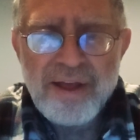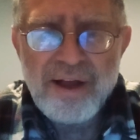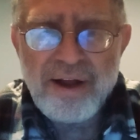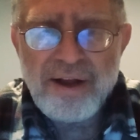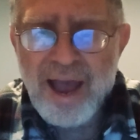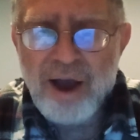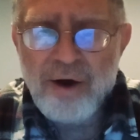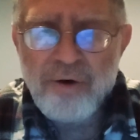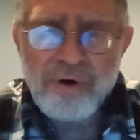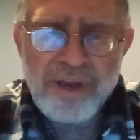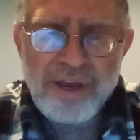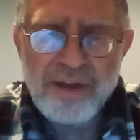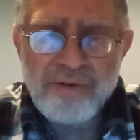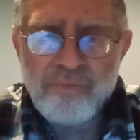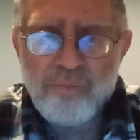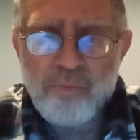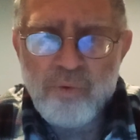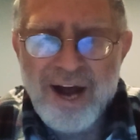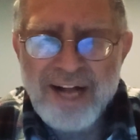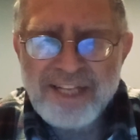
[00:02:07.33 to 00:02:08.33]
how it
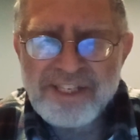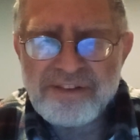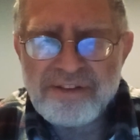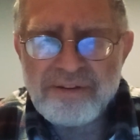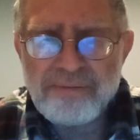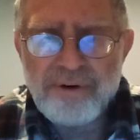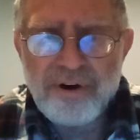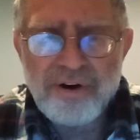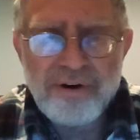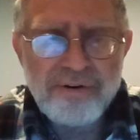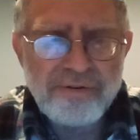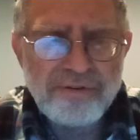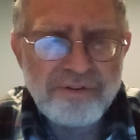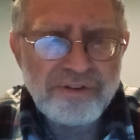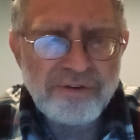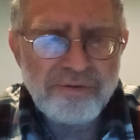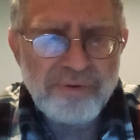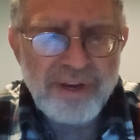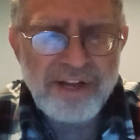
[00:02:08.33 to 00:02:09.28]
rots the bones or